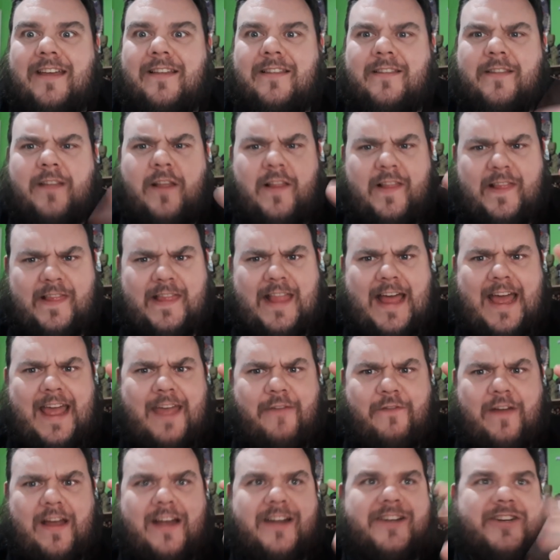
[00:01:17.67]
It's not
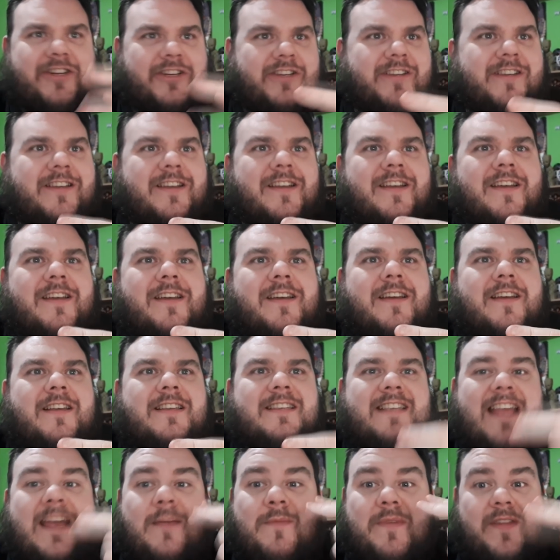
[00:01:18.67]
live action.
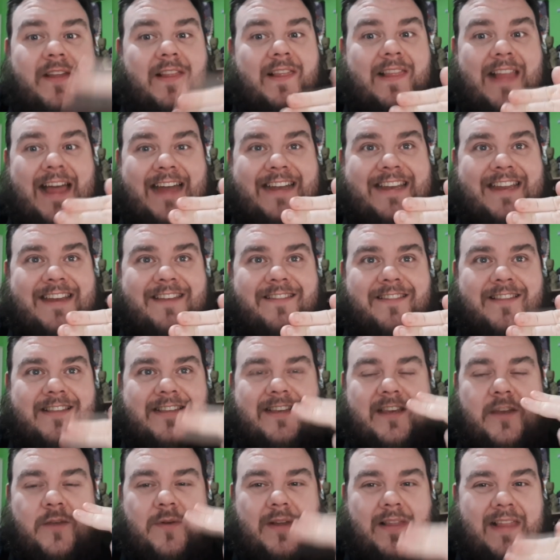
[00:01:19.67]
Same with Aladdin. There's
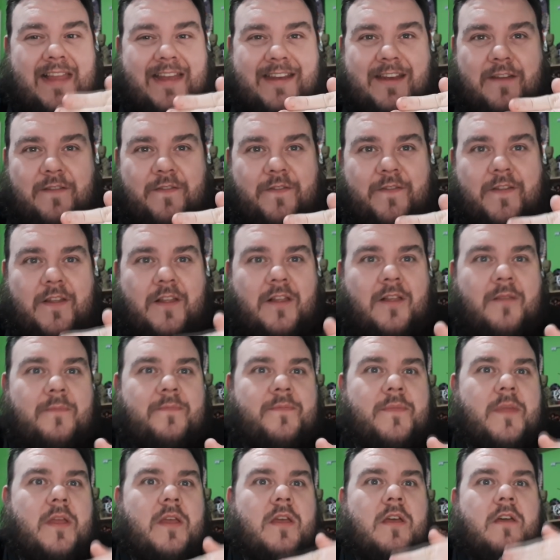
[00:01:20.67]
a new Aladdin
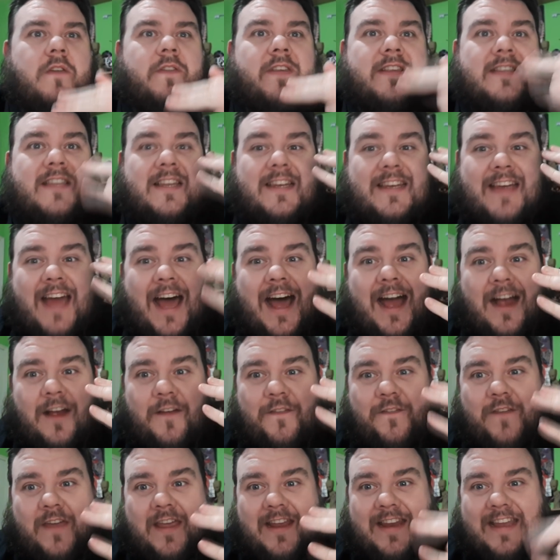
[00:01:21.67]
film. There's the Dark
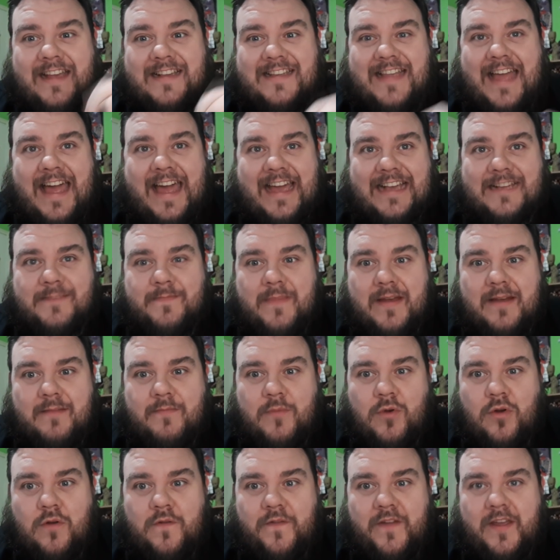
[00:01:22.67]
Phoenix X-Men
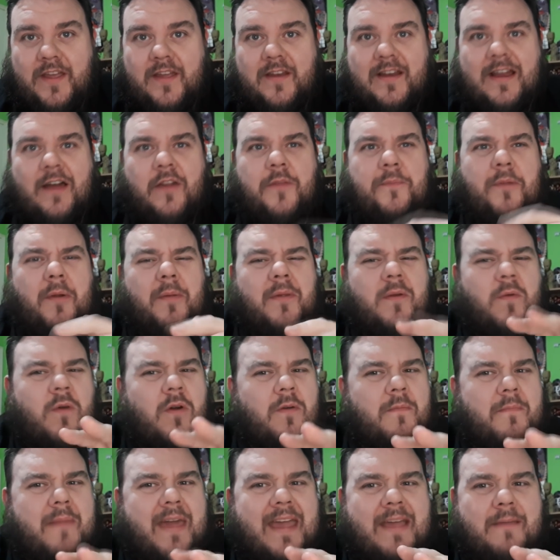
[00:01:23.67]
movie. Now, they probably
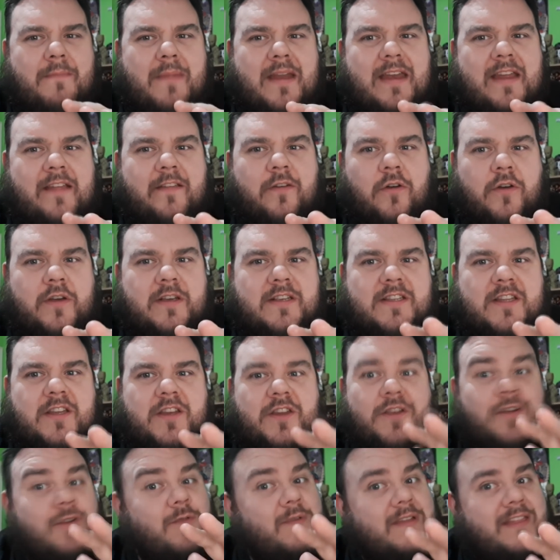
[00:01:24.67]
won't make many toys to
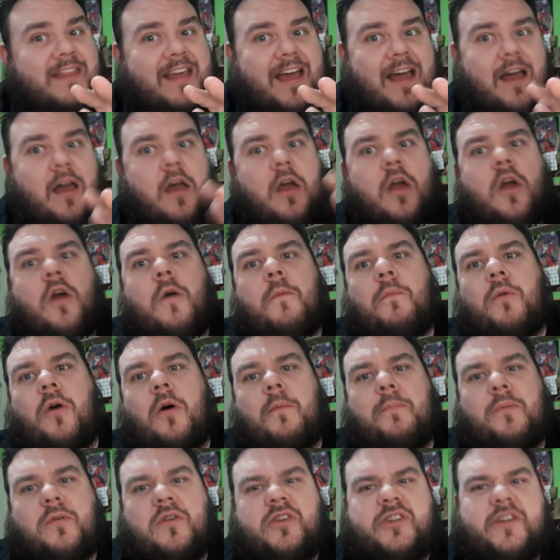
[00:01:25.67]
do with that, but a
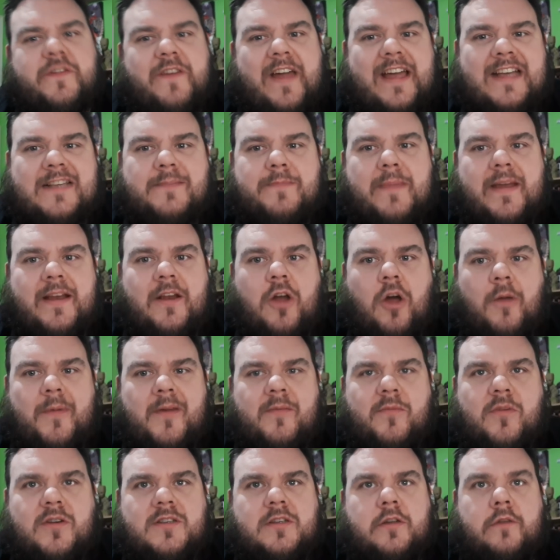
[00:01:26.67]
bunch of X-Men
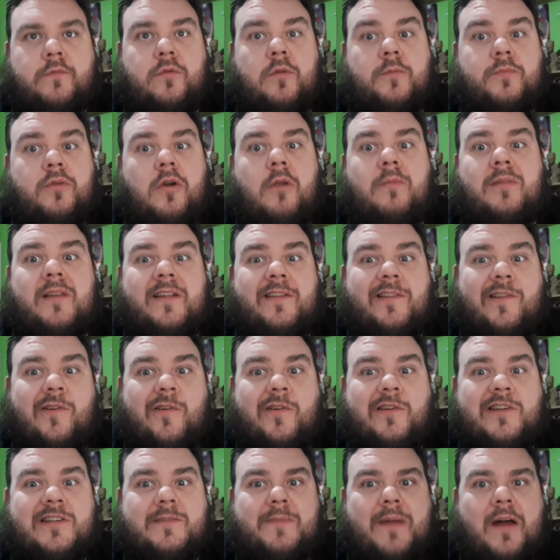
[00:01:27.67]
comic book stuff will probably
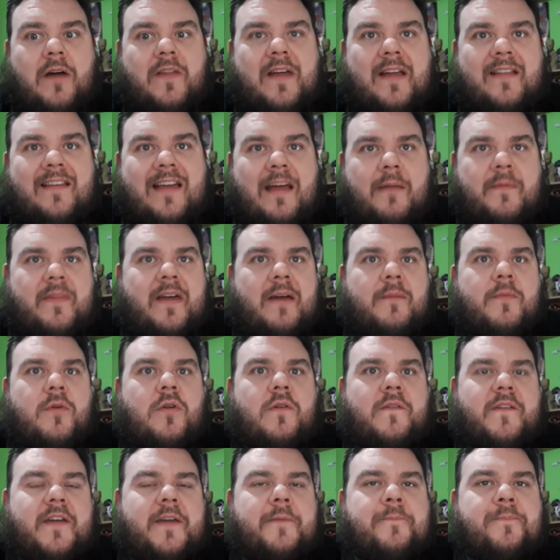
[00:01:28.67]
launch about that time of that
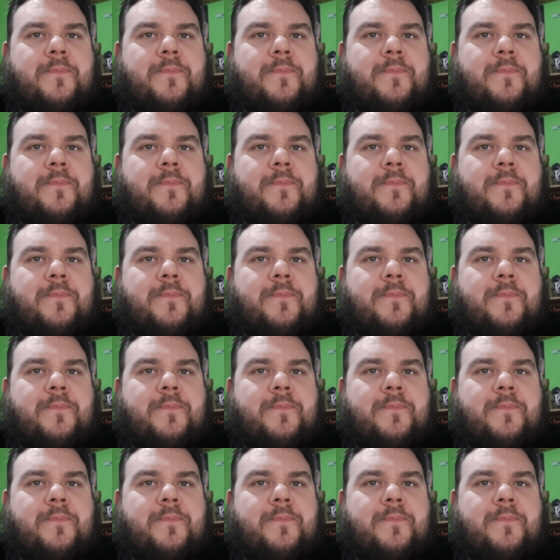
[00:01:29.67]
movie.